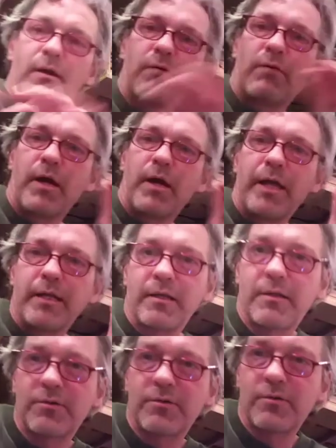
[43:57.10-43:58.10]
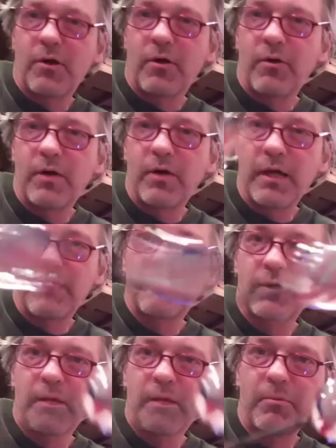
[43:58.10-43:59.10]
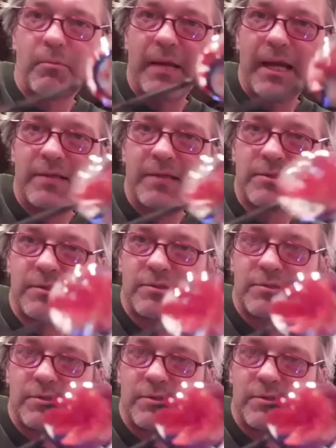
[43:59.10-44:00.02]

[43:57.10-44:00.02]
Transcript: Alright, so after a couple passes,